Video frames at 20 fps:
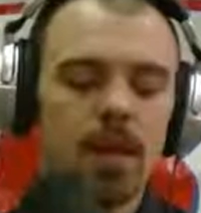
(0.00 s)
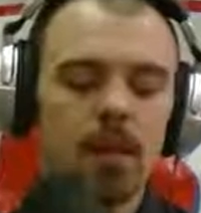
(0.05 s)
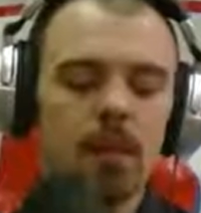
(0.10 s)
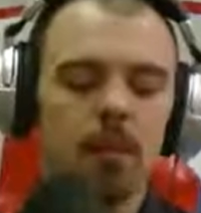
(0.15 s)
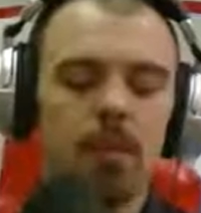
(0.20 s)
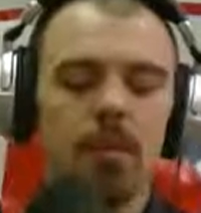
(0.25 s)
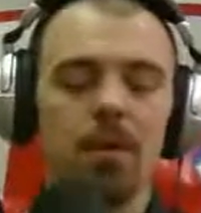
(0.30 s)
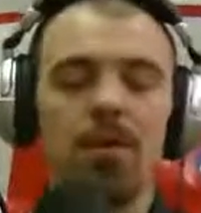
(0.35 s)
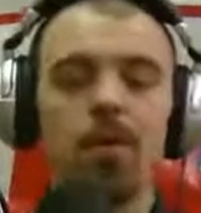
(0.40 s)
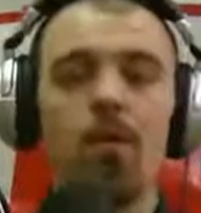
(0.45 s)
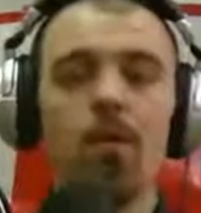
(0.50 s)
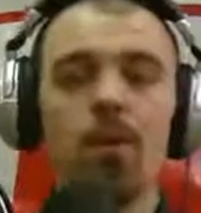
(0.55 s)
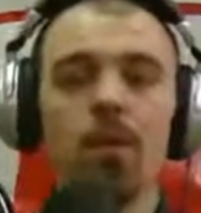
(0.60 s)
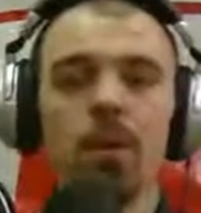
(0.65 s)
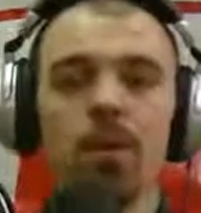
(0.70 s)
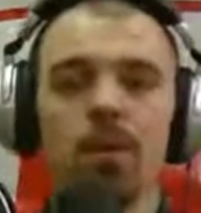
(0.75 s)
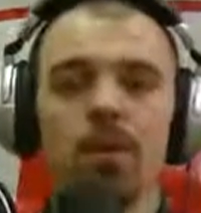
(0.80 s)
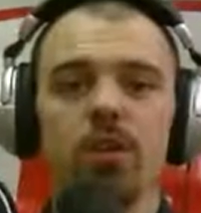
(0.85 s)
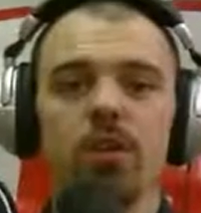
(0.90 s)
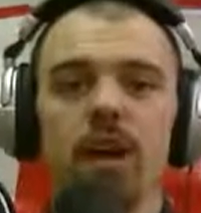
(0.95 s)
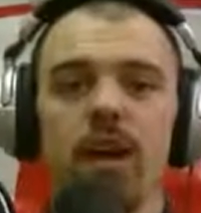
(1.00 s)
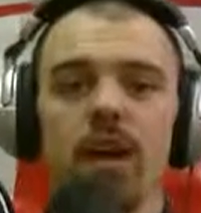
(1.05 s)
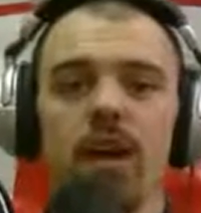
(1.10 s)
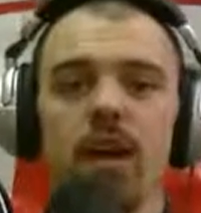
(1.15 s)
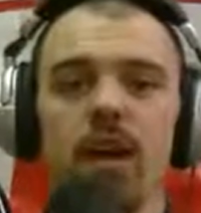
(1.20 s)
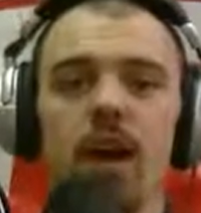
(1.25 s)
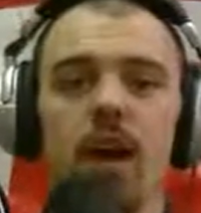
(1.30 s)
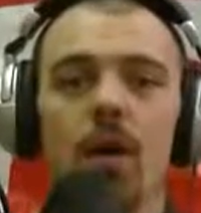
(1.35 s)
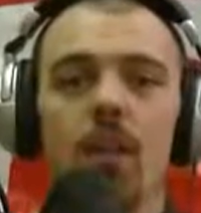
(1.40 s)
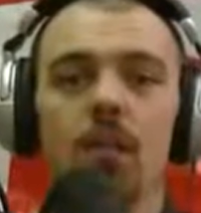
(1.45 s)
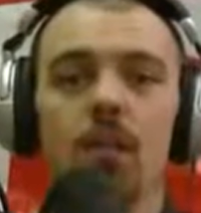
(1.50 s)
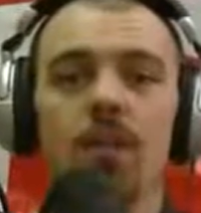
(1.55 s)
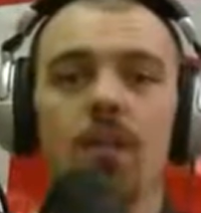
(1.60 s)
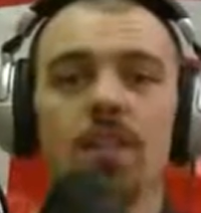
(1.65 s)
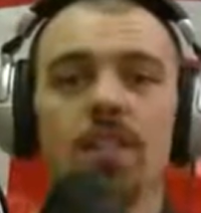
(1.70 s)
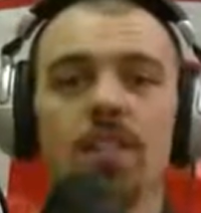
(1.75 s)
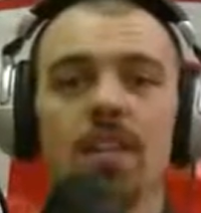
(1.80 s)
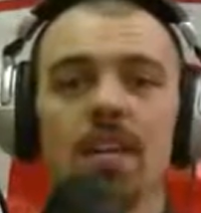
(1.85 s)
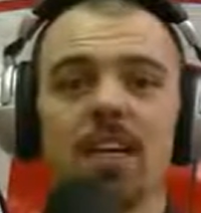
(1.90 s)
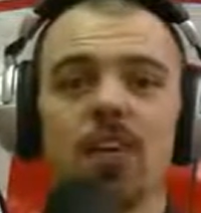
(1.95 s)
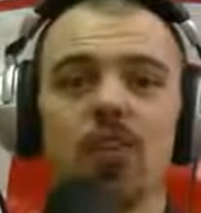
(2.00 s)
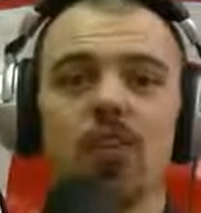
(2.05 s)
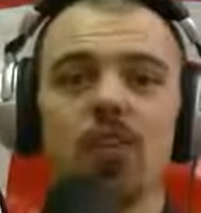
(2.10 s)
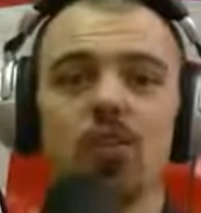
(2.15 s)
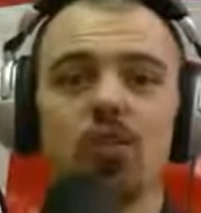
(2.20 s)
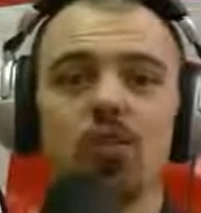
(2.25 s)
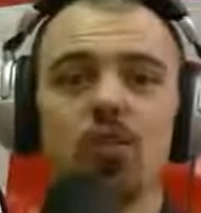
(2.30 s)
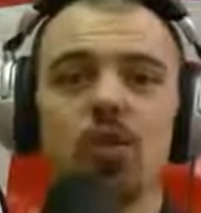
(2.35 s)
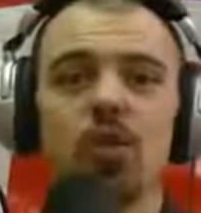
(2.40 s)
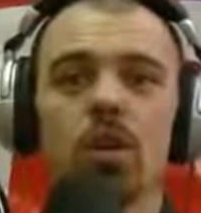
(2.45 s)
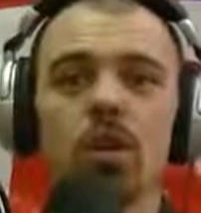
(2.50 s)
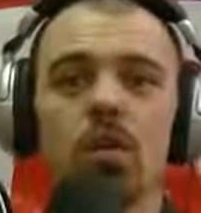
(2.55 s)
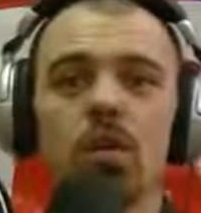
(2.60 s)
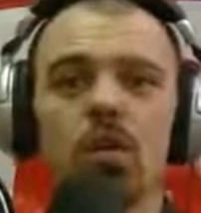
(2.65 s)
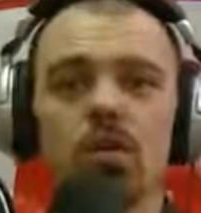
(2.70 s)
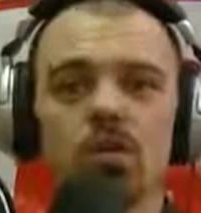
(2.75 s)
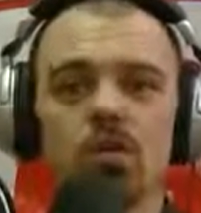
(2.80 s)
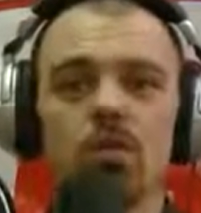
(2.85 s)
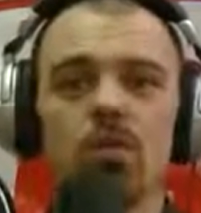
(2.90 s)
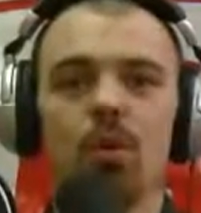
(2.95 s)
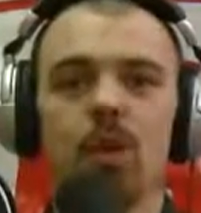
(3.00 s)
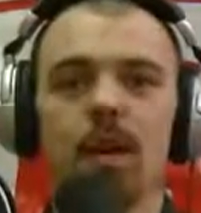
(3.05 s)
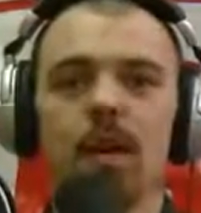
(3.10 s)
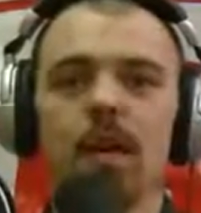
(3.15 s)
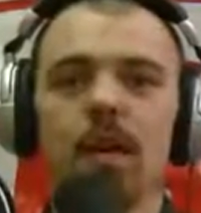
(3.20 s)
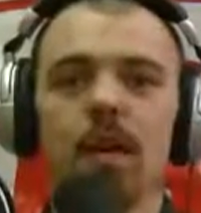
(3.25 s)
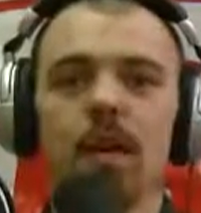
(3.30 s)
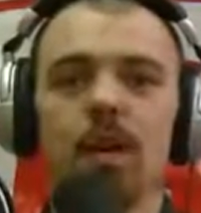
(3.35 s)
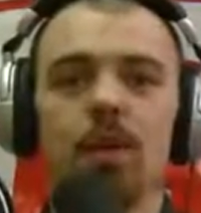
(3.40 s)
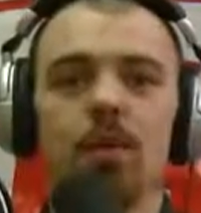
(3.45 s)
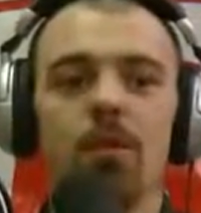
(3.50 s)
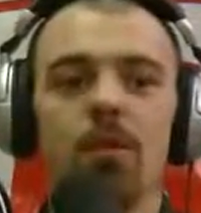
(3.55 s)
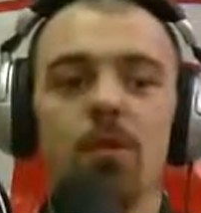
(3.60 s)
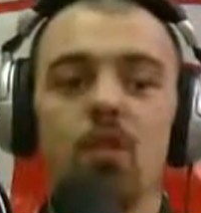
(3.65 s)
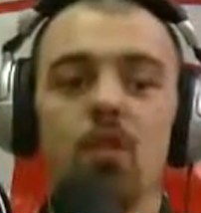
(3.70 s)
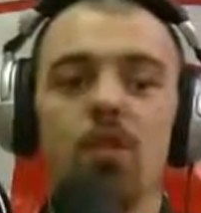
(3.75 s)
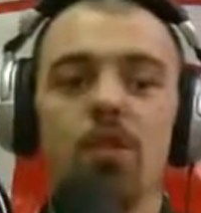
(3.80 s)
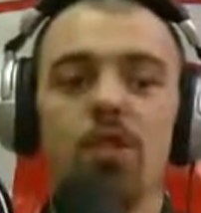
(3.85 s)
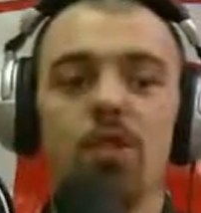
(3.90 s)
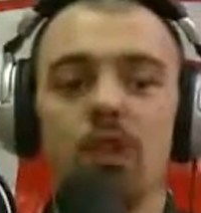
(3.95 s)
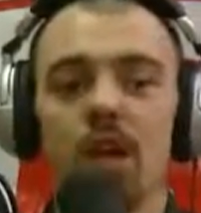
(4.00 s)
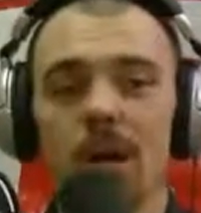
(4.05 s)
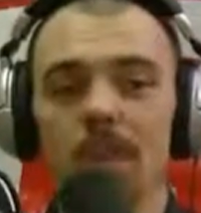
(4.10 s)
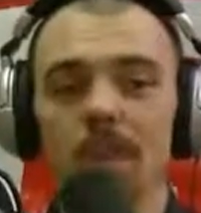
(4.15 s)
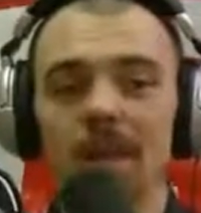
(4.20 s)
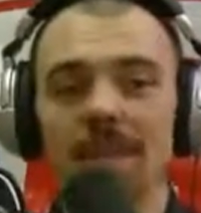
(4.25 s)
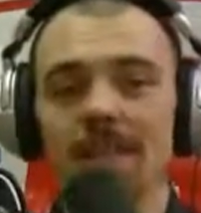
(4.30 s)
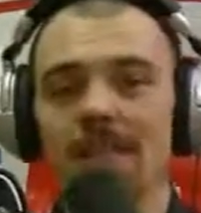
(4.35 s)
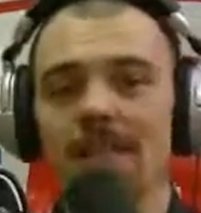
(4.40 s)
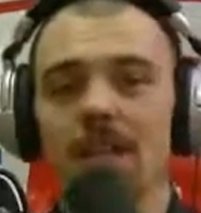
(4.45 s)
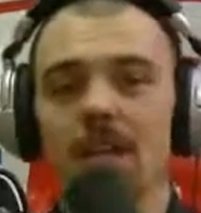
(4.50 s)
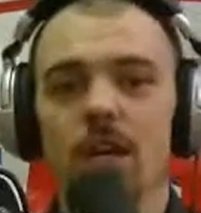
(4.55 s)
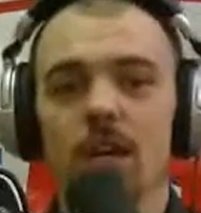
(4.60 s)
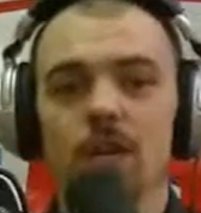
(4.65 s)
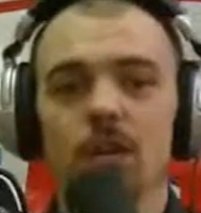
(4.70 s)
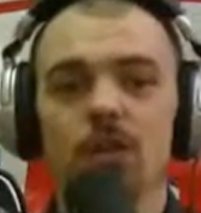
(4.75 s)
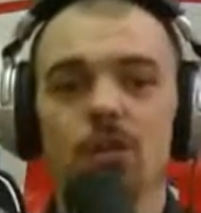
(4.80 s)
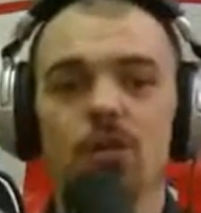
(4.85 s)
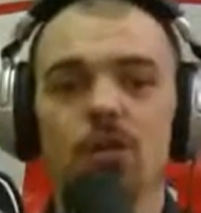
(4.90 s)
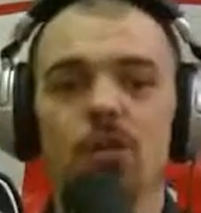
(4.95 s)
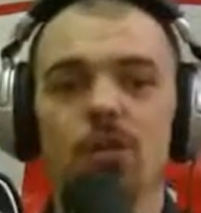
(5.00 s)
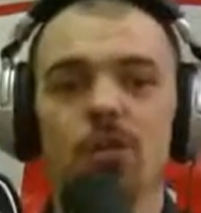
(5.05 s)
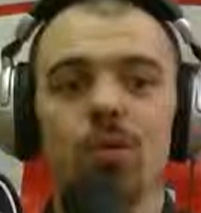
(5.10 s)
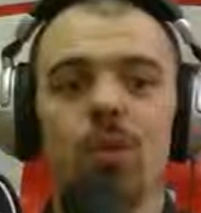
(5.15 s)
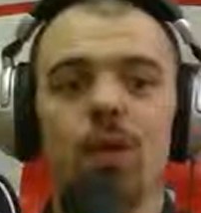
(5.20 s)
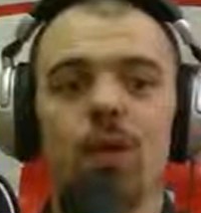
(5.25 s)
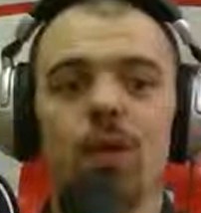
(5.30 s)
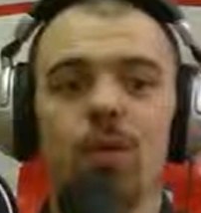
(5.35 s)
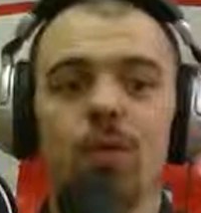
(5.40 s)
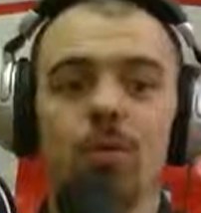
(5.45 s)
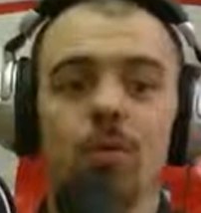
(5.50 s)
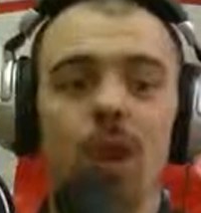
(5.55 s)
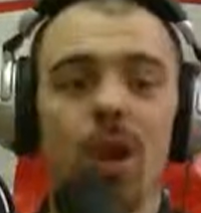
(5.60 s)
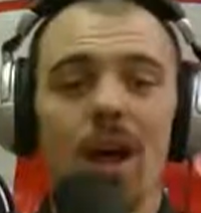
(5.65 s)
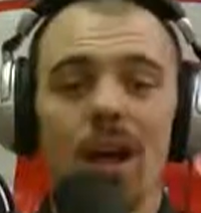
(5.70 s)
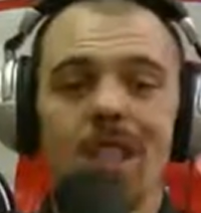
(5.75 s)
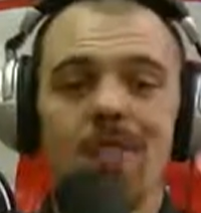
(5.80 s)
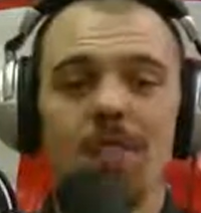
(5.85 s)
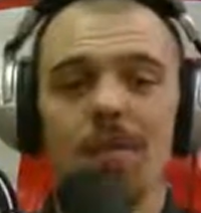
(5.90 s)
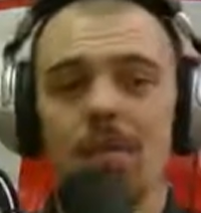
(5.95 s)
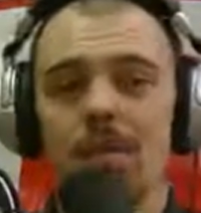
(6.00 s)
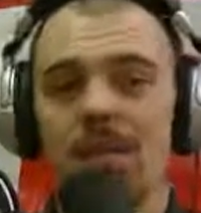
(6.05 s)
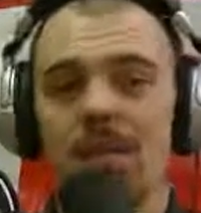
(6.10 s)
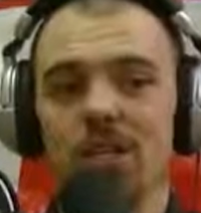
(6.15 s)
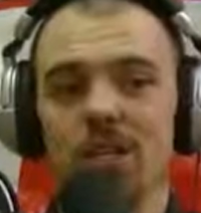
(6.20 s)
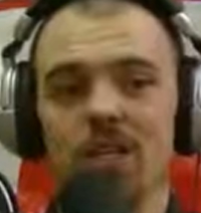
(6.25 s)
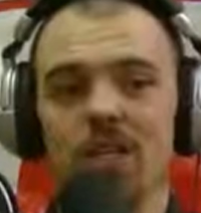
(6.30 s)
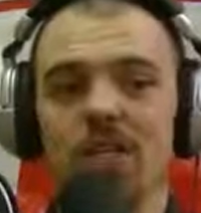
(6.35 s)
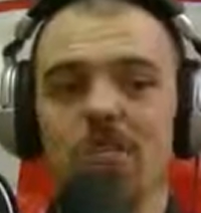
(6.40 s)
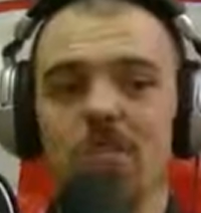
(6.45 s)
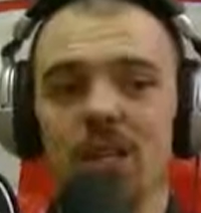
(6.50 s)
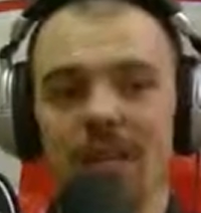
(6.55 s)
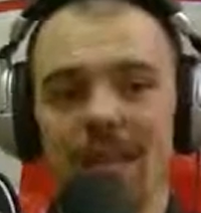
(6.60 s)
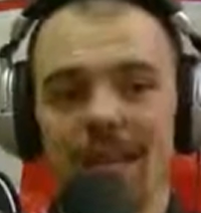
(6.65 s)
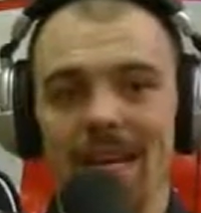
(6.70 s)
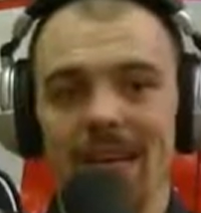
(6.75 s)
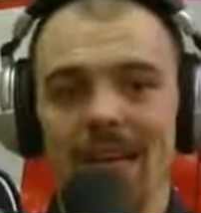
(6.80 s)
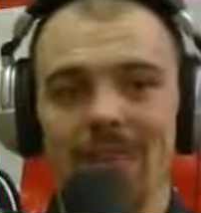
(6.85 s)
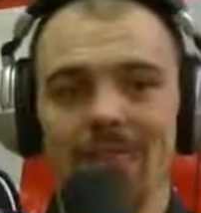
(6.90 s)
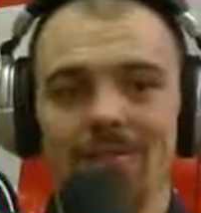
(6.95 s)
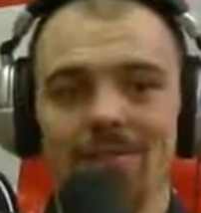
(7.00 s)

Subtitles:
But before we do that, we're going to take a short commercial break before we jump into the private pension plan.